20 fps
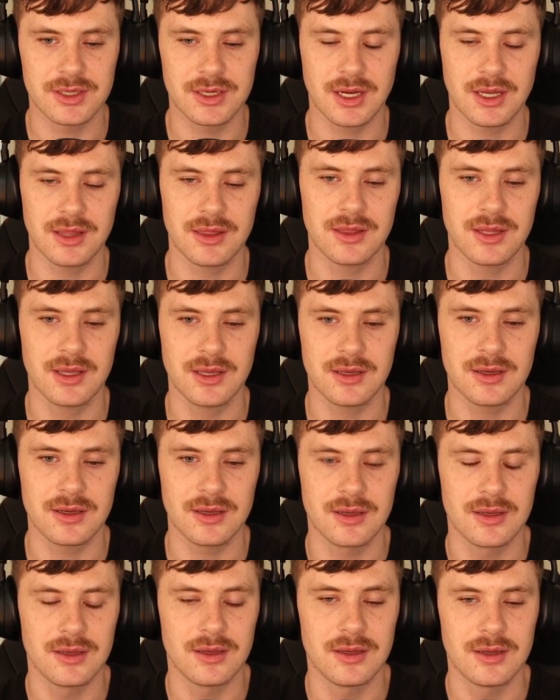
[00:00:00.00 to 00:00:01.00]
I think
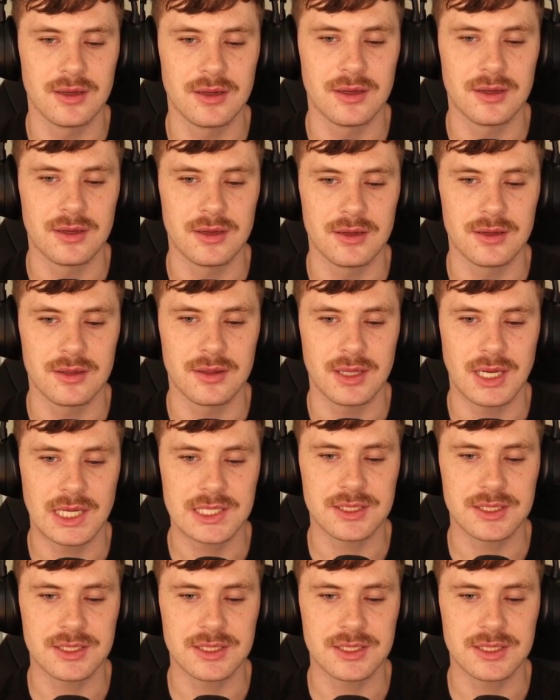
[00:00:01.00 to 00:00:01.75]
that's